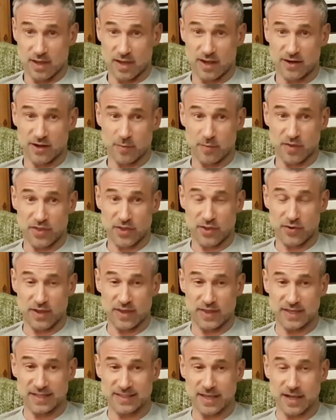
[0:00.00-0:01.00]
And number three,
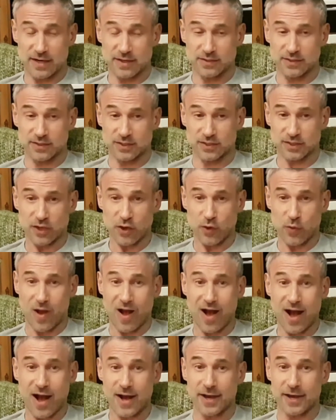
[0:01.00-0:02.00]
the standards are so
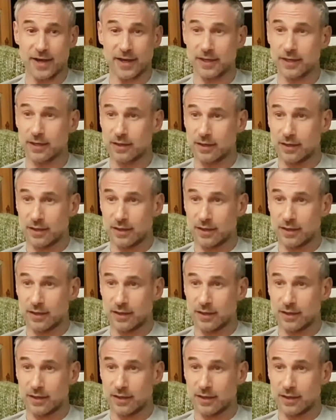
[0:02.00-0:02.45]
high,